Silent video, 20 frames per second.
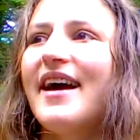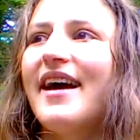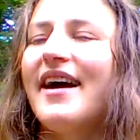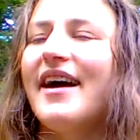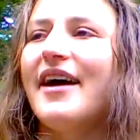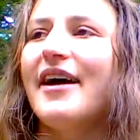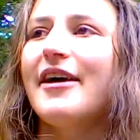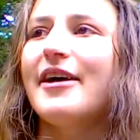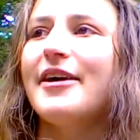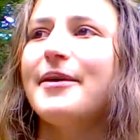
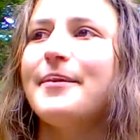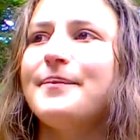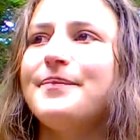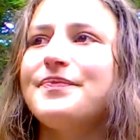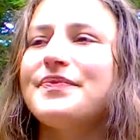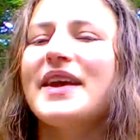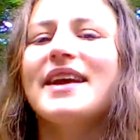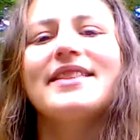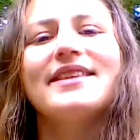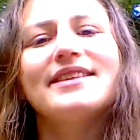
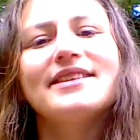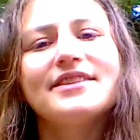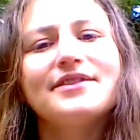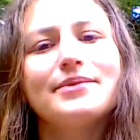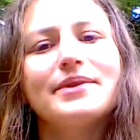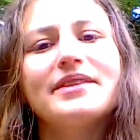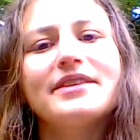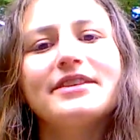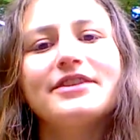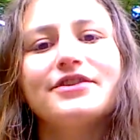And then it's
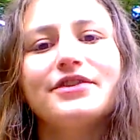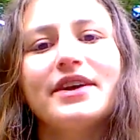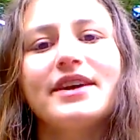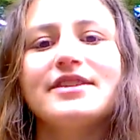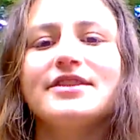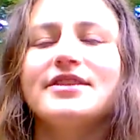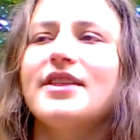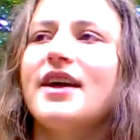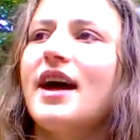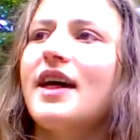really
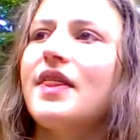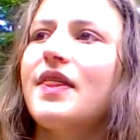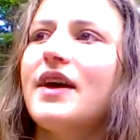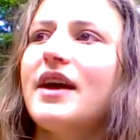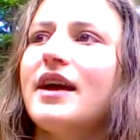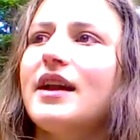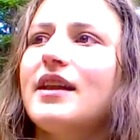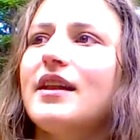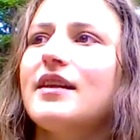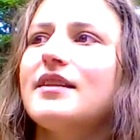strange that
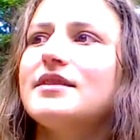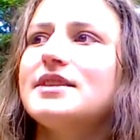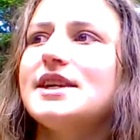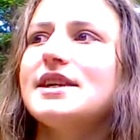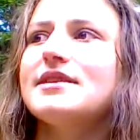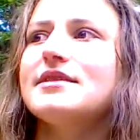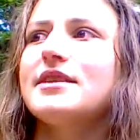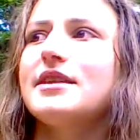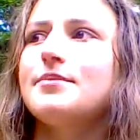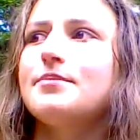then
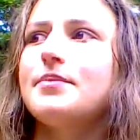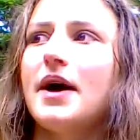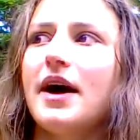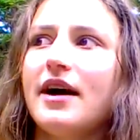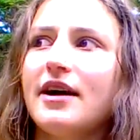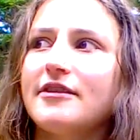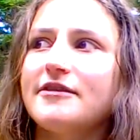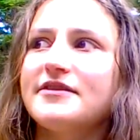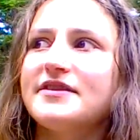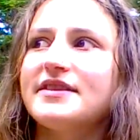dandelion
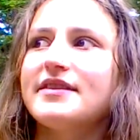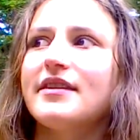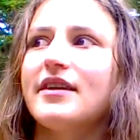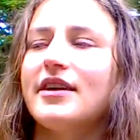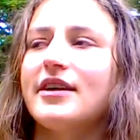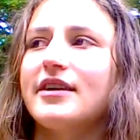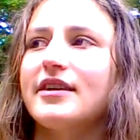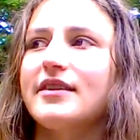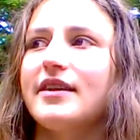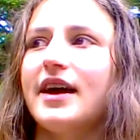puffs
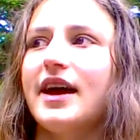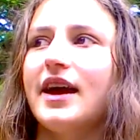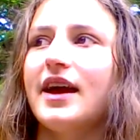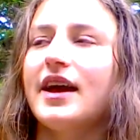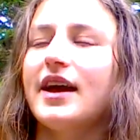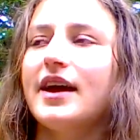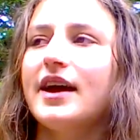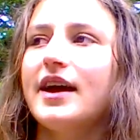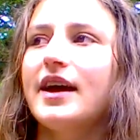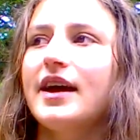are like
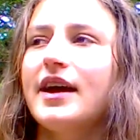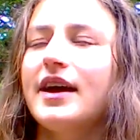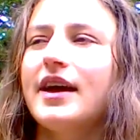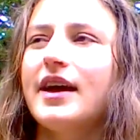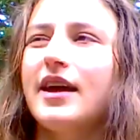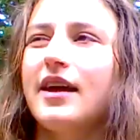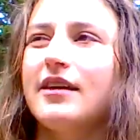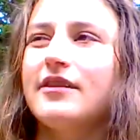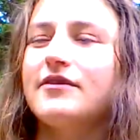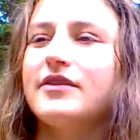
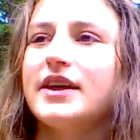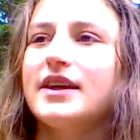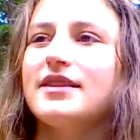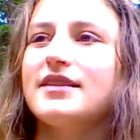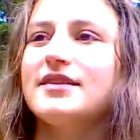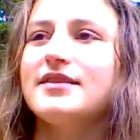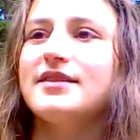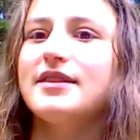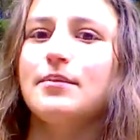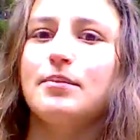kind of like
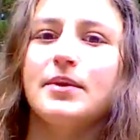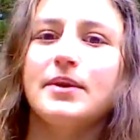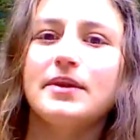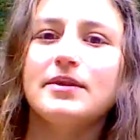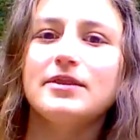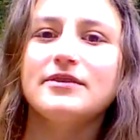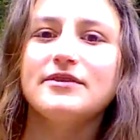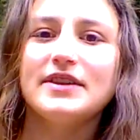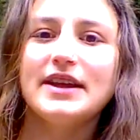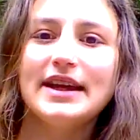this symbol
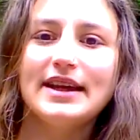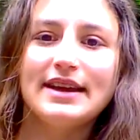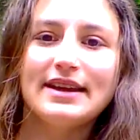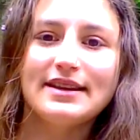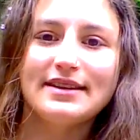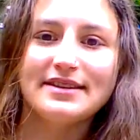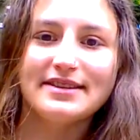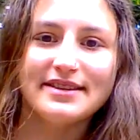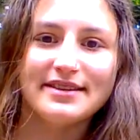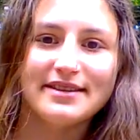of like
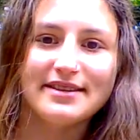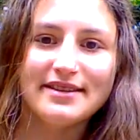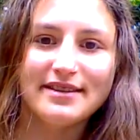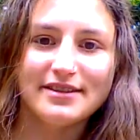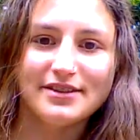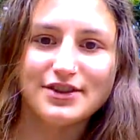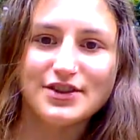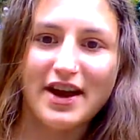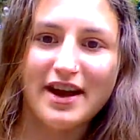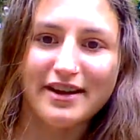innocence
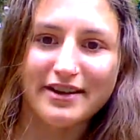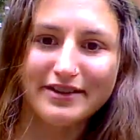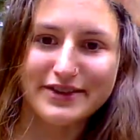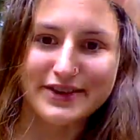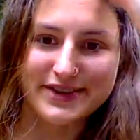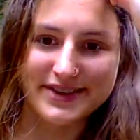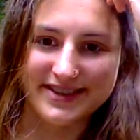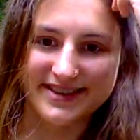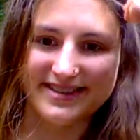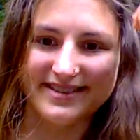and
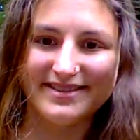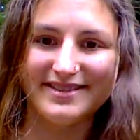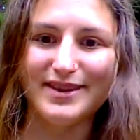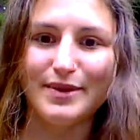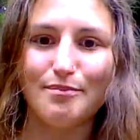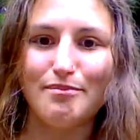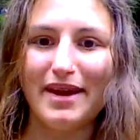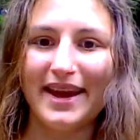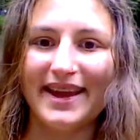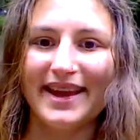childhood and
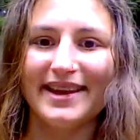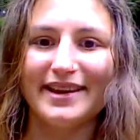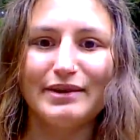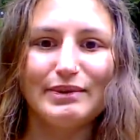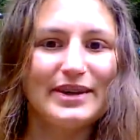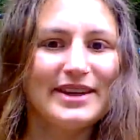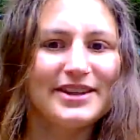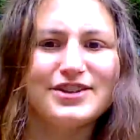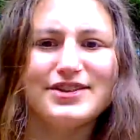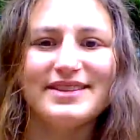making a
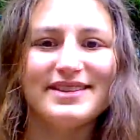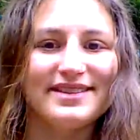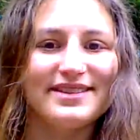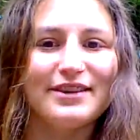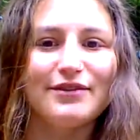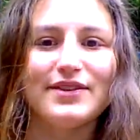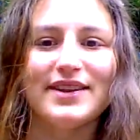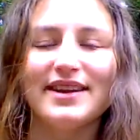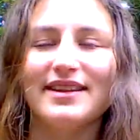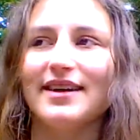wish and stuff
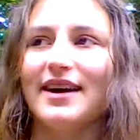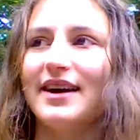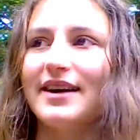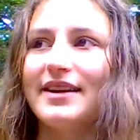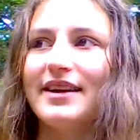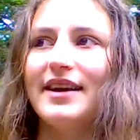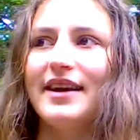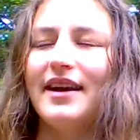like that.